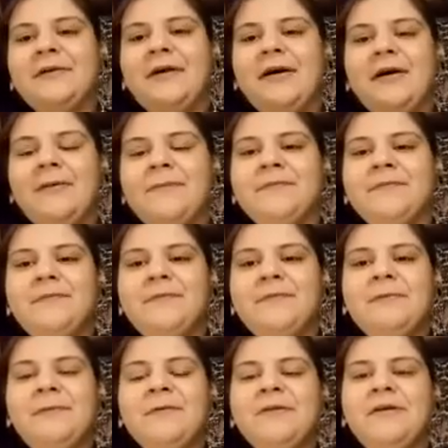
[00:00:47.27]
when
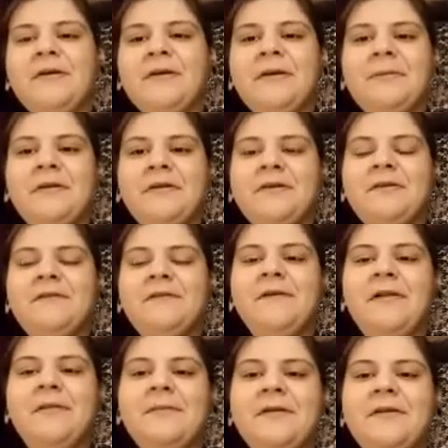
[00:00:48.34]
we were talking about the
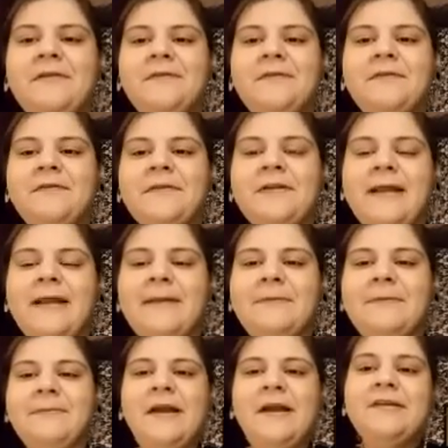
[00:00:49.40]
development of Gleb
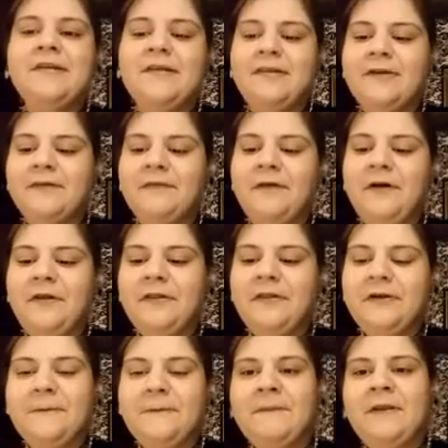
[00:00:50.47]
and Petya and their
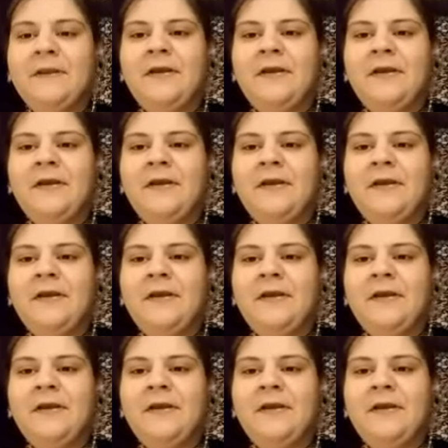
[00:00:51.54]
father.